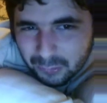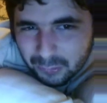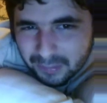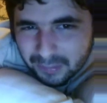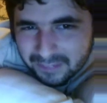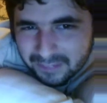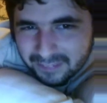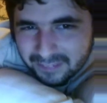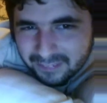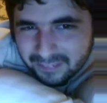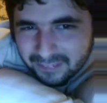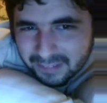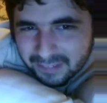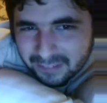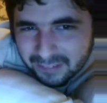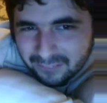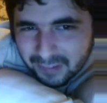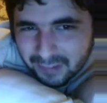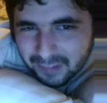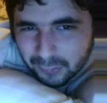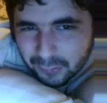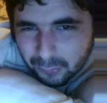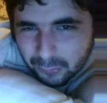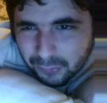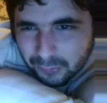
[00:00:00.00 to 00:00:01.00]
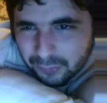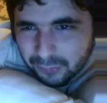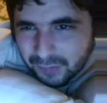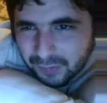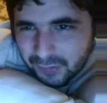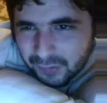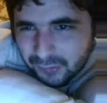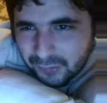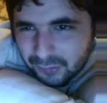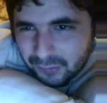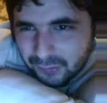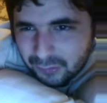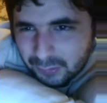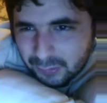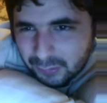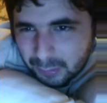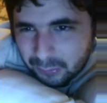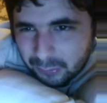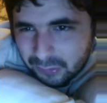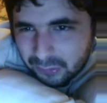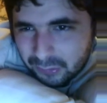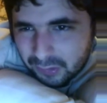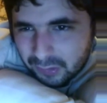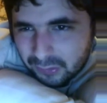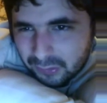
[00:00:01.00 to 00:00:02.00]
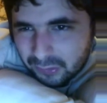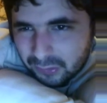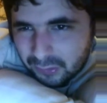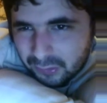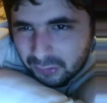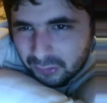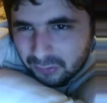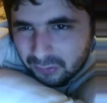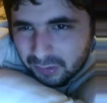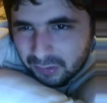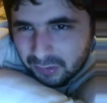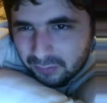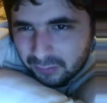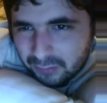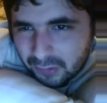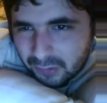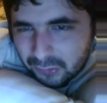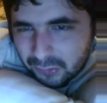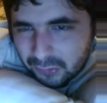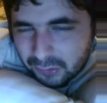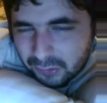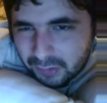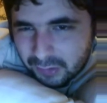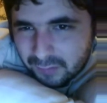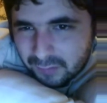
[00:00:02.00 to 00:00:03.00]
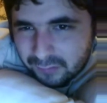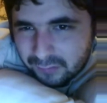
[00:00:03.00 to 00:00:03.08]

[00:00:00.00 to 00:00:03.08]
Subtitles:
Twilight likewise was fast asleep. Celestia's wing resting